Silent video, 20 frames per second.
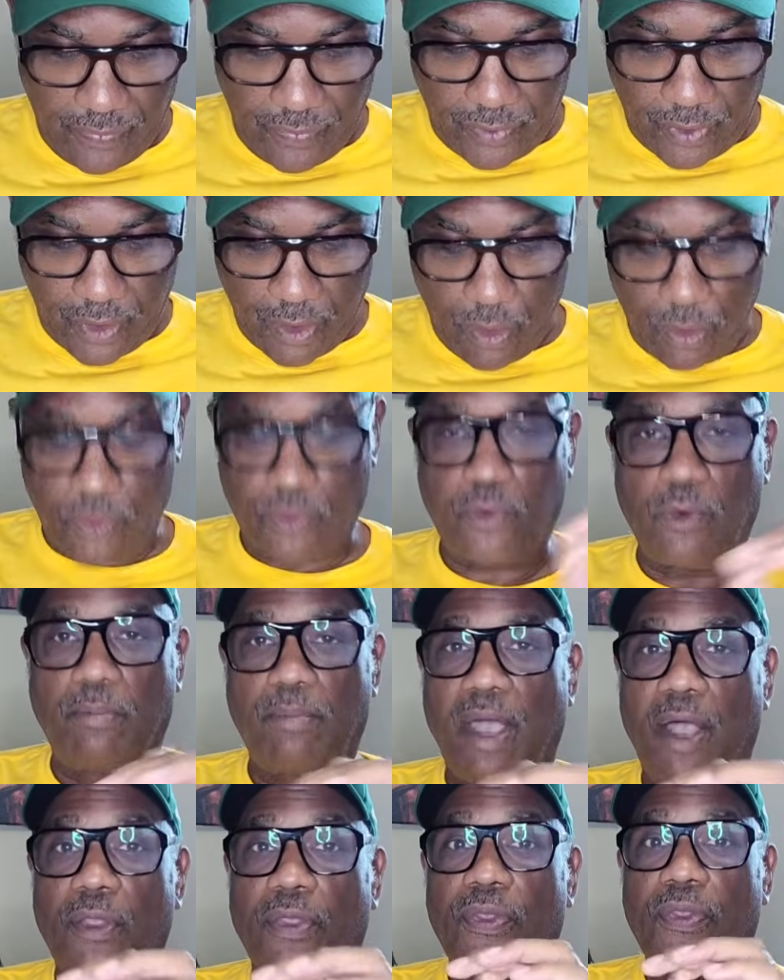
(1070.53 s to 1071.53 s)
Goes for
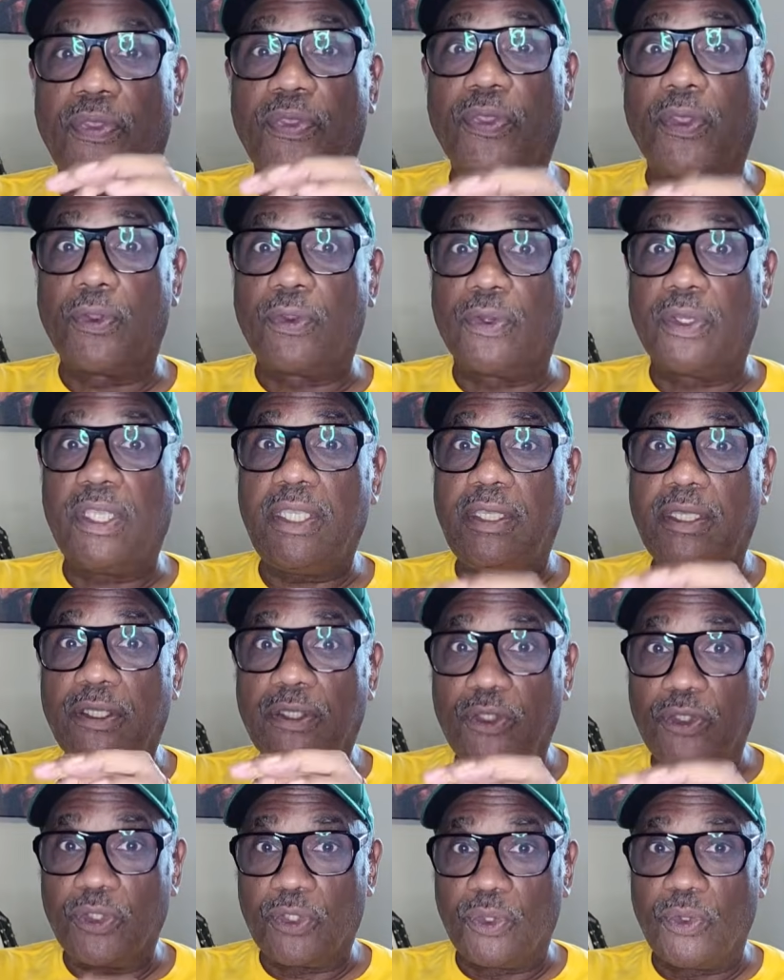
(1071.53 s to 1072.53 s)
about
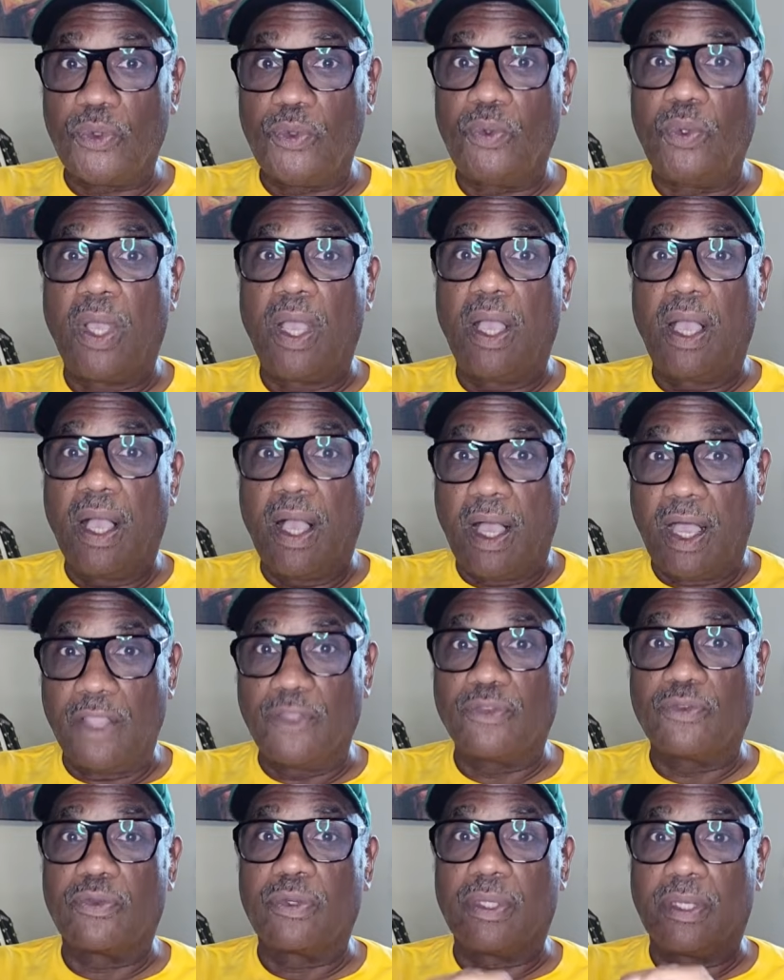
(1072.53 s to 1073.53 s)

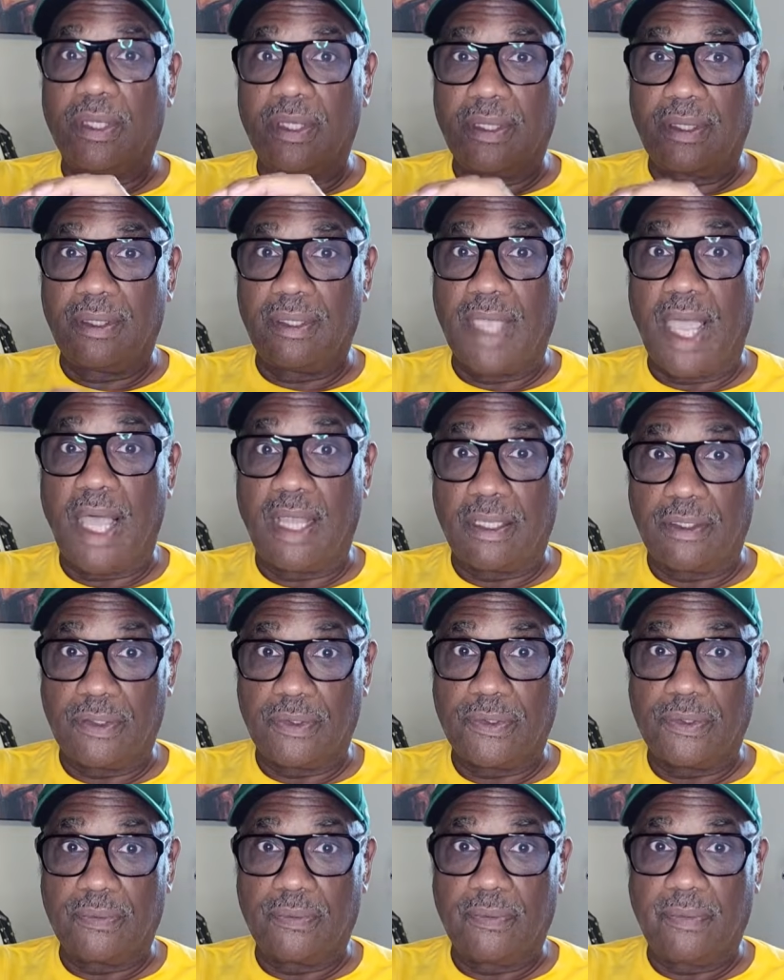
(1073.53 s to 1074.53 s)
$3,200.
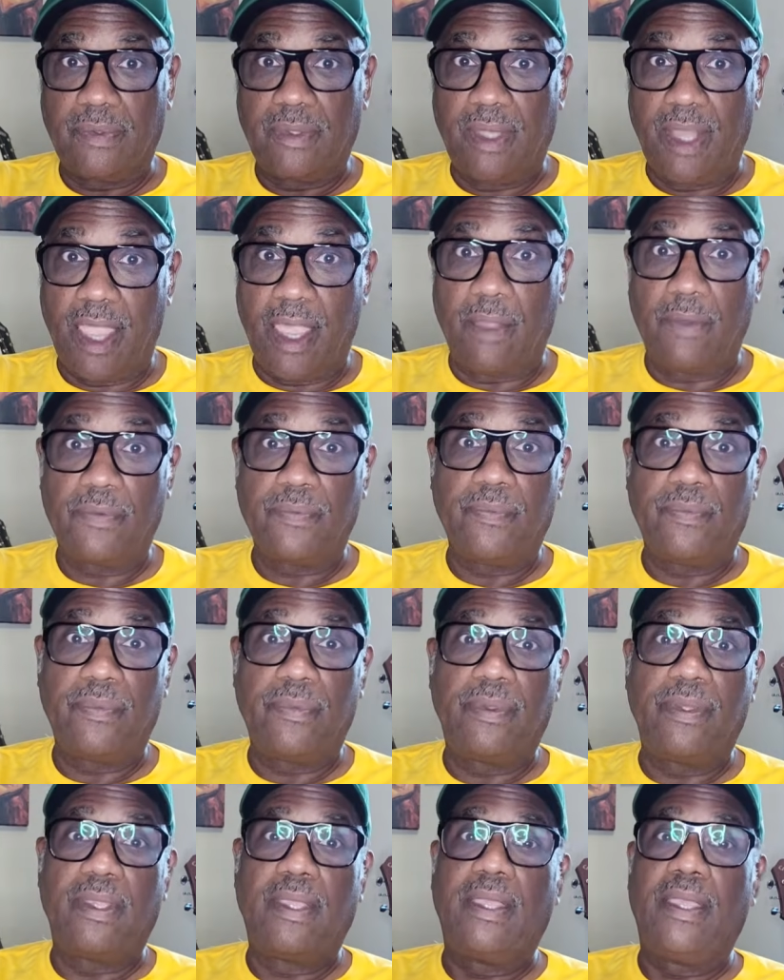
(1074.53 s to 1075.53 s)
Now,
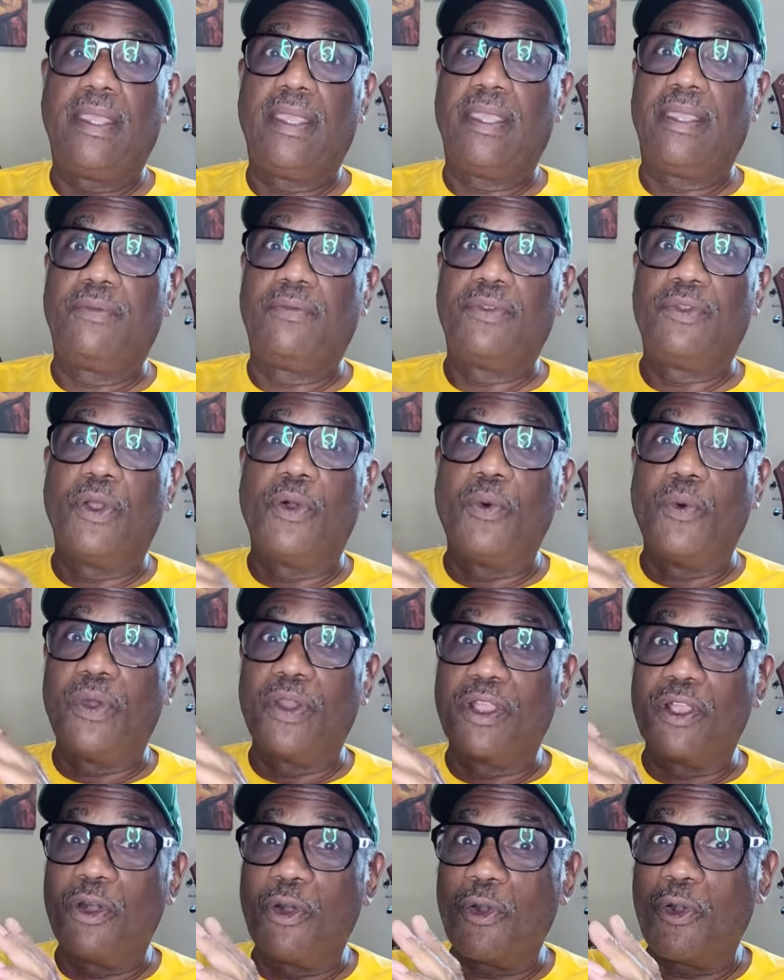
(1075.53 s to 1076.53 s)
you don't want to
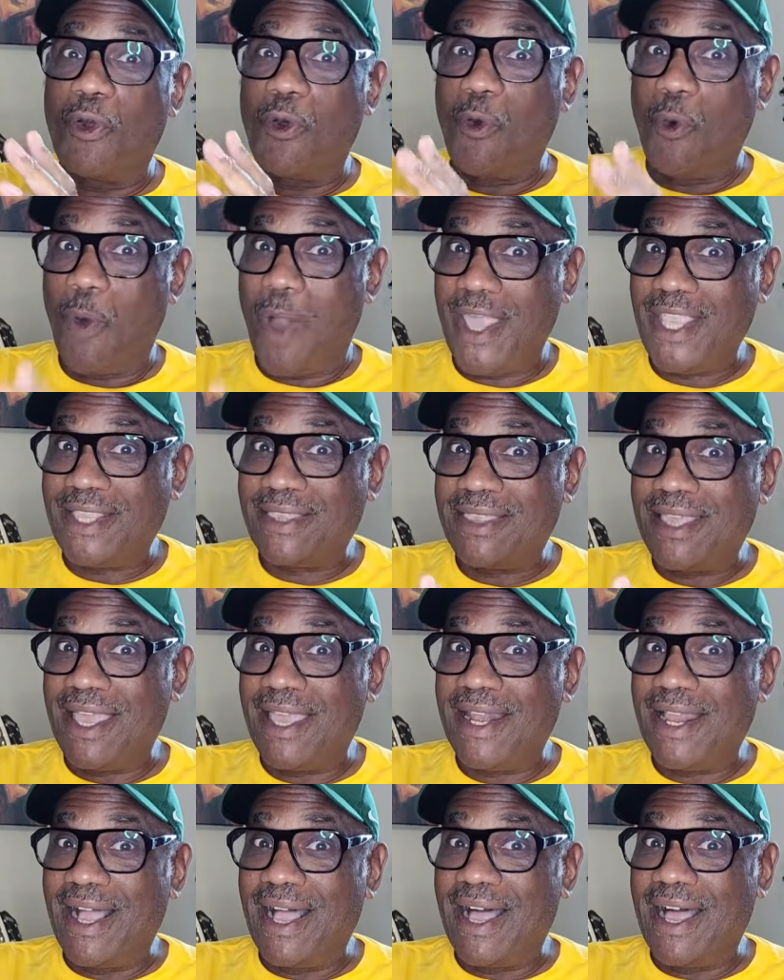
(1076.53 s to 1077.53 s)
go quite that
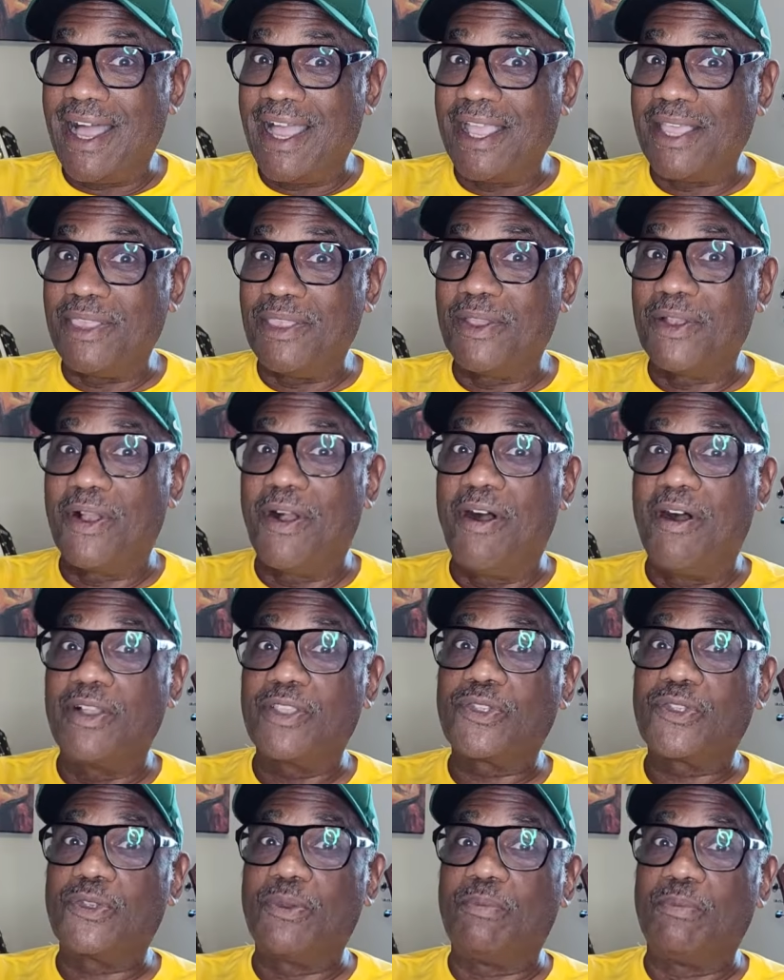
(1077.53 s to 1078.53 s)
high. There are
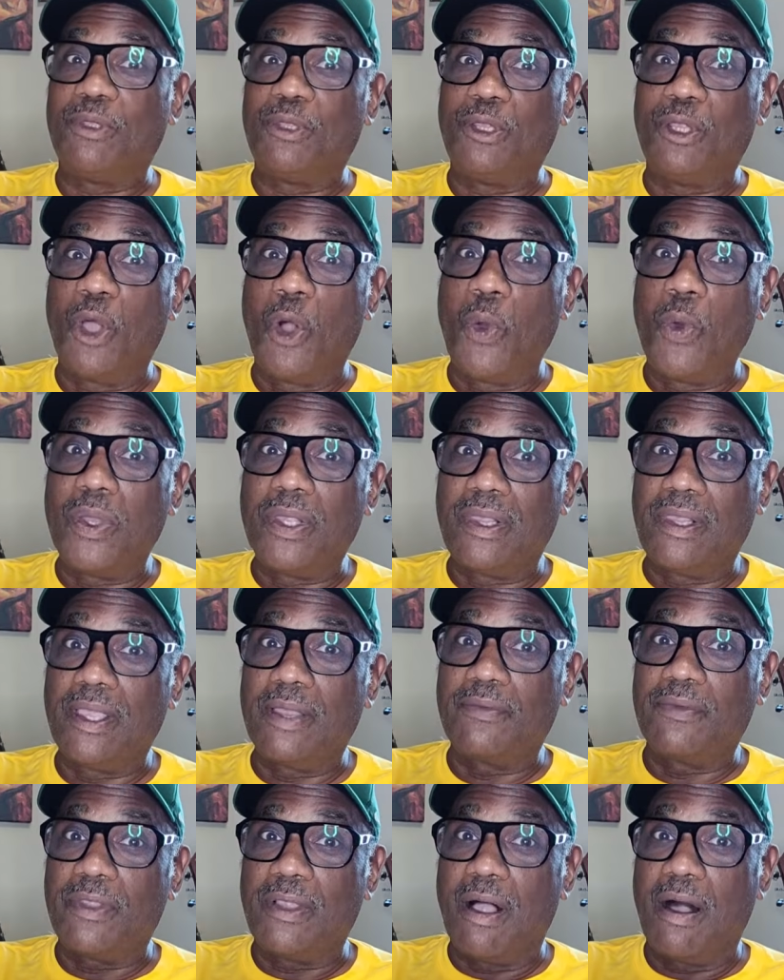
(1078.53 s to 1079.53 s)
some lower
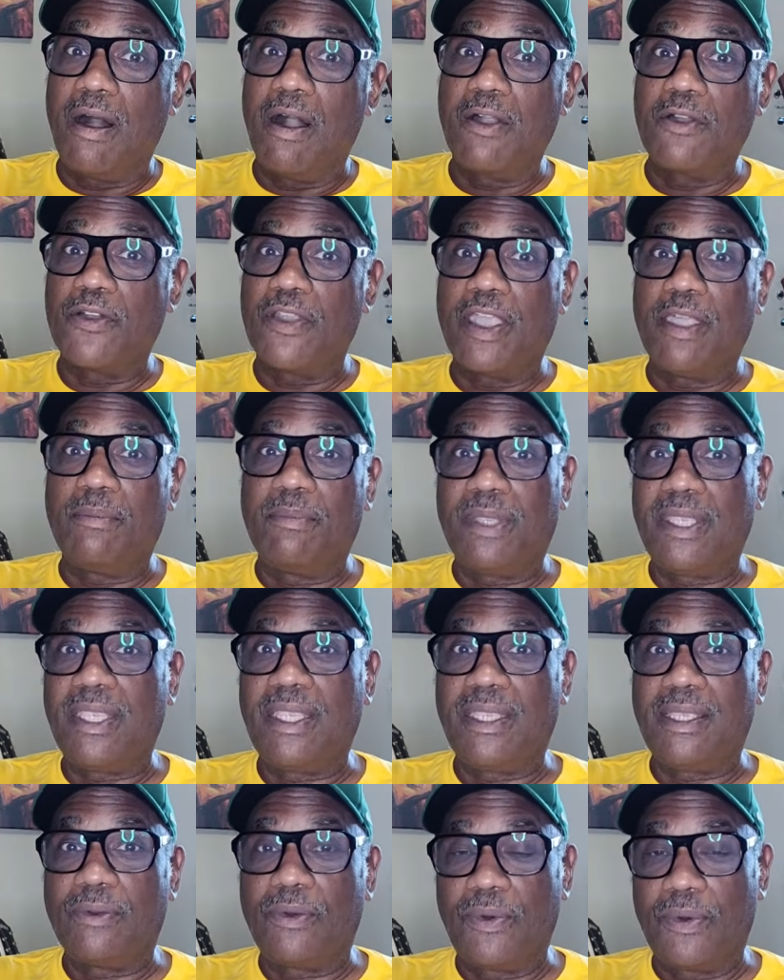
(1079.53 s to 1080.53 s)
level
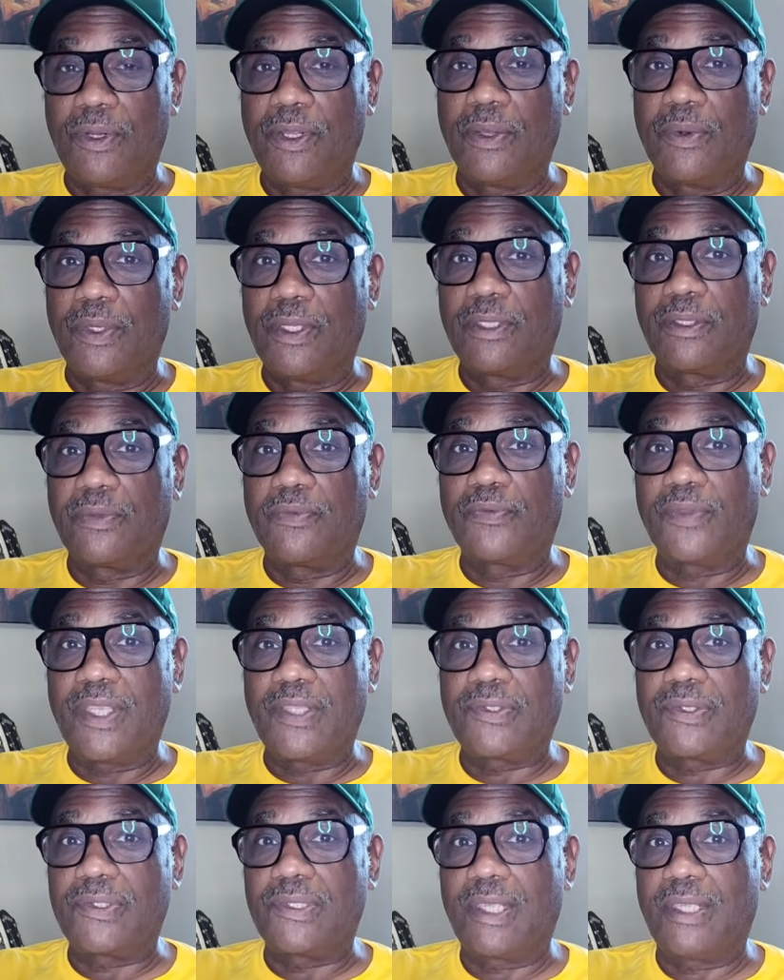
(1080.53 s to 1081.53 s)
RME audio
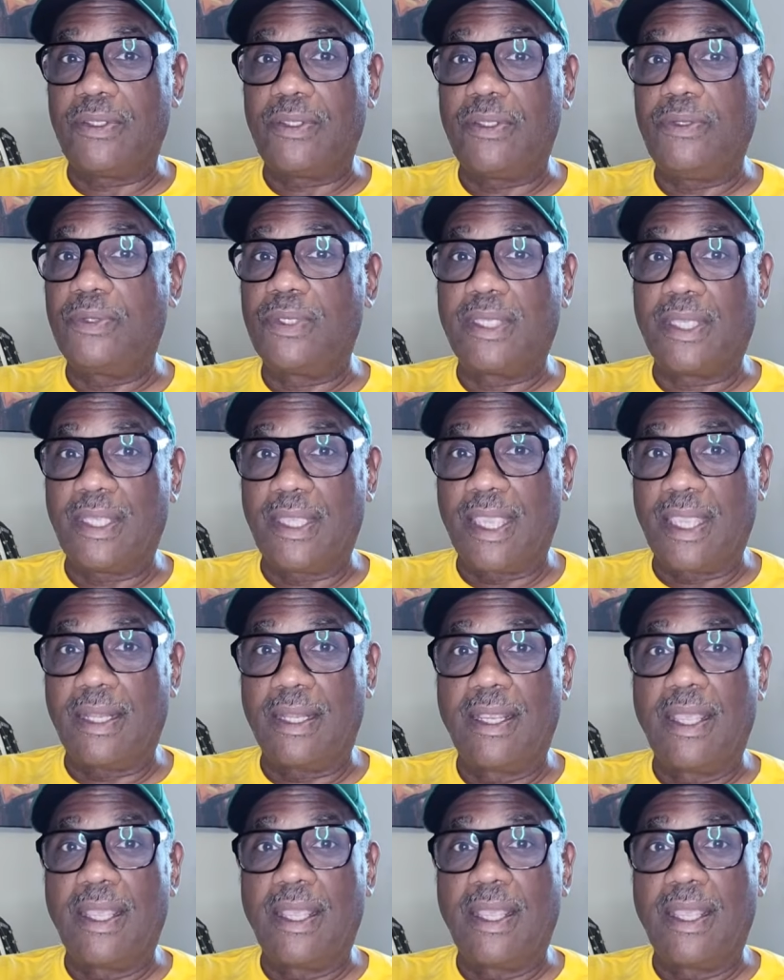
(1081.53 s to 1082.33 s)
interfaces that you can get,